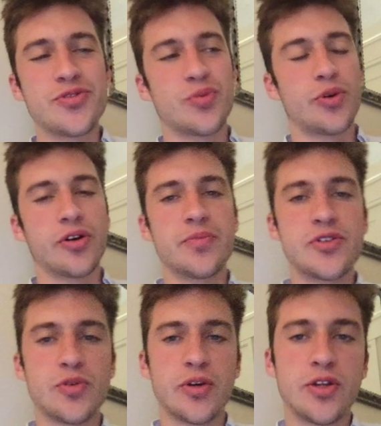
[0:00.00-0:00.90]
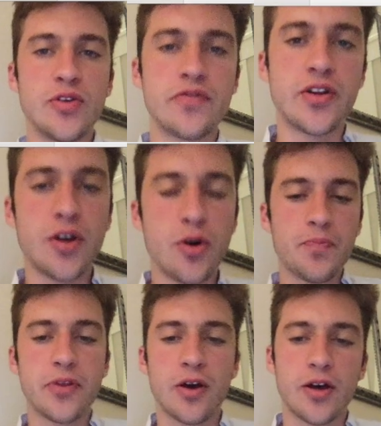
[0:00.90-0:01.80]
and welcome to a new video
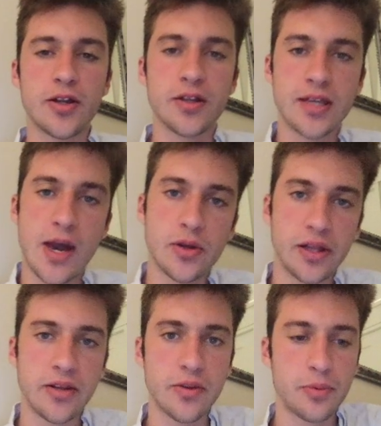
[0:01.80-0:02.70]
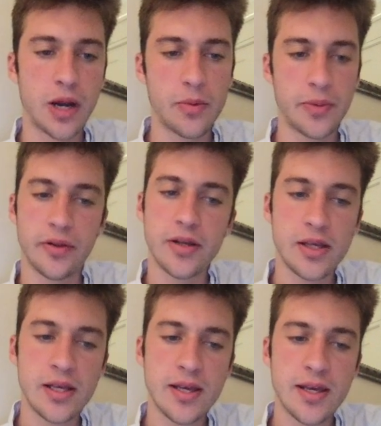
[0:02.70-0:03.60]
on calculating the probability
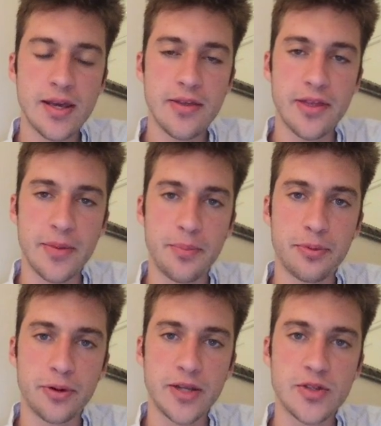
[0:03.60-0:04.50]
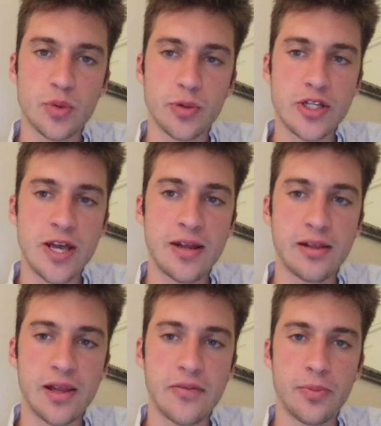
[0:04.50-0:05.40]
that price will reach any
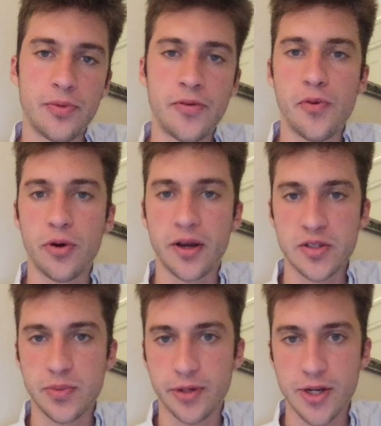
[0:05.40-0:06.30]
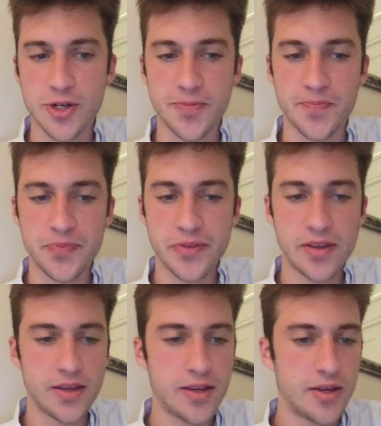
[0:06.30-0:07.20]
level before expiration.
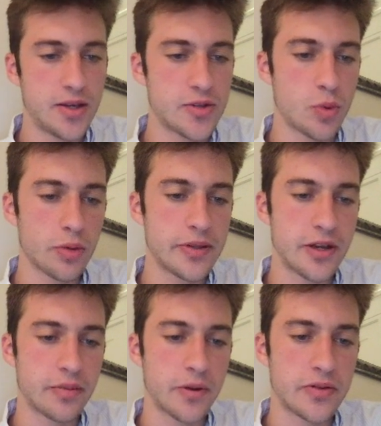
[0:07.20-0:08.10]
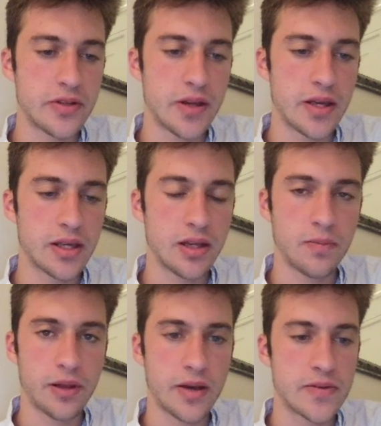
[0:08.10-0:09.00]
So what we're going to be talking about today can
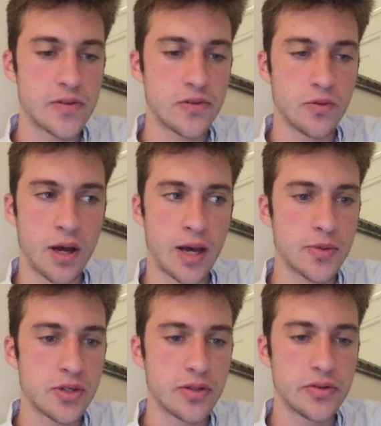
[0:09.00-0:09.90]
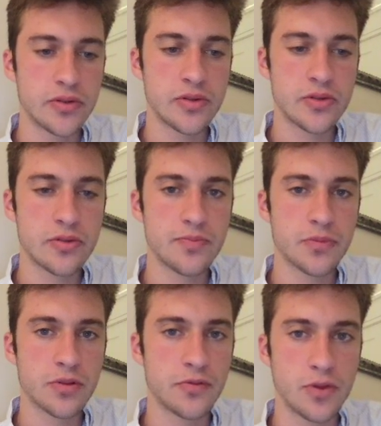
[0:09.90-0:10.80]
apply to options,
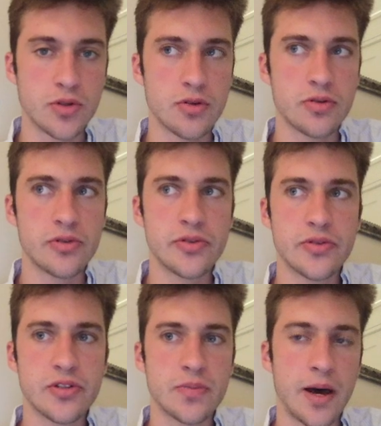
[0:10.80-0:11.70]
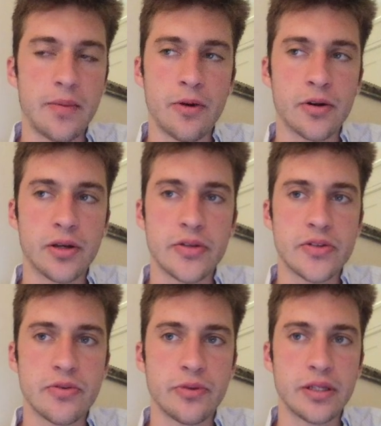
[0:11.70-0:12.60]
futures, spot
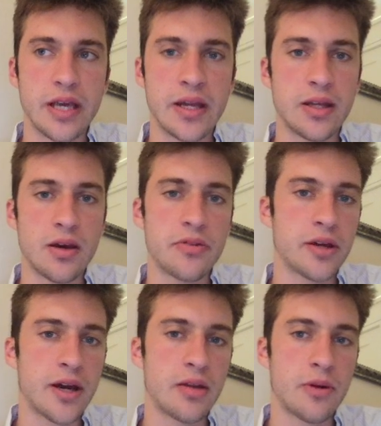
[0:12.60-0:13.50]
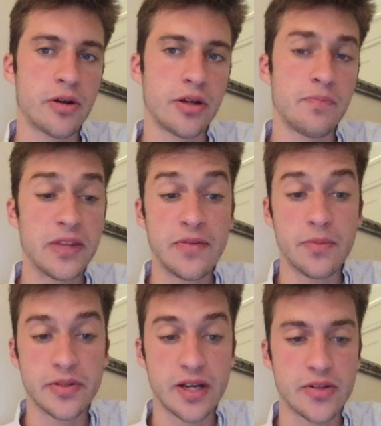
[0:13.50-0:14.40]
markets, and really any other kind of market, even
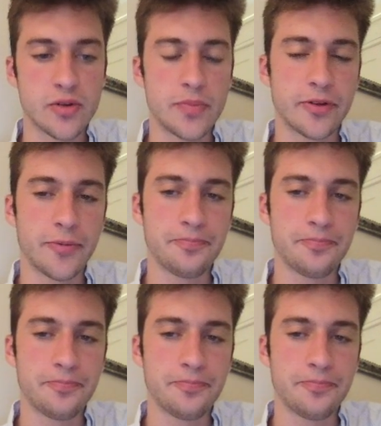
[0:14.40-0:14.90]
besides crypto.